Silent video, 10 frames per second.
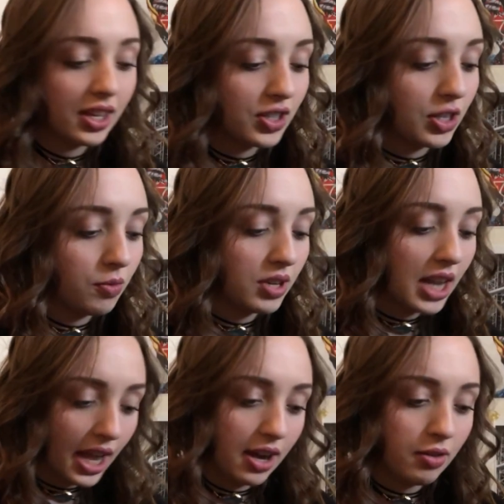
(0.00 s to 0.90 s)
So
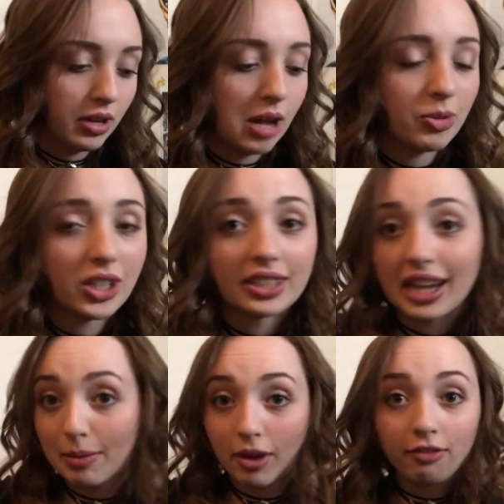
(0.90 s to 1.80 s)
now I'm just gonna
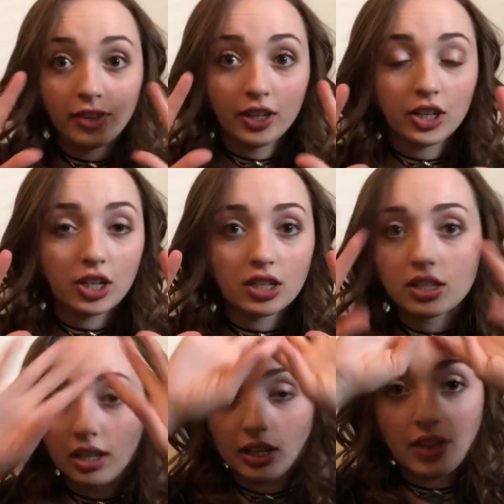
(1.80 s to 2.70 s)
take my
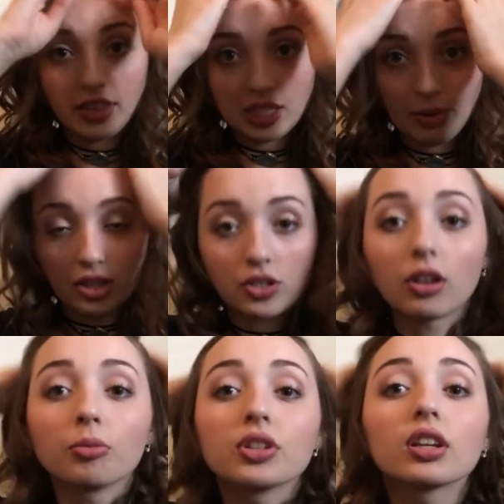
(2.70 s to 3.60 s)
fingers, nothing special,
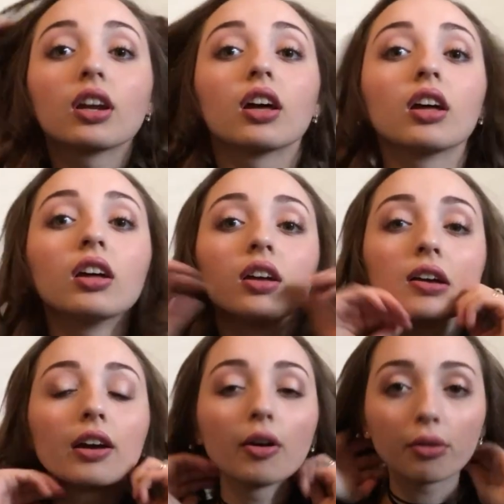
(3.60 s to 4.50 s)
I'm just gonna
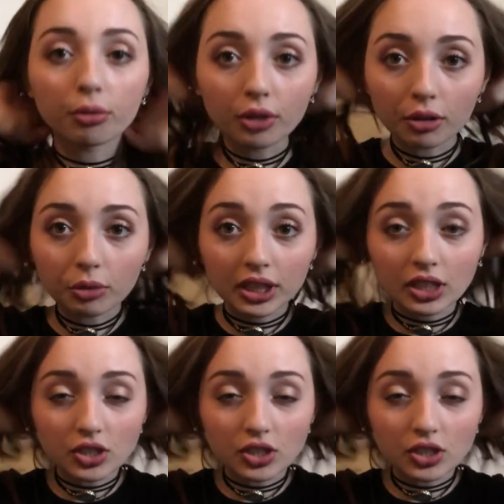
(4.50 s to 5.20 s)
go through it really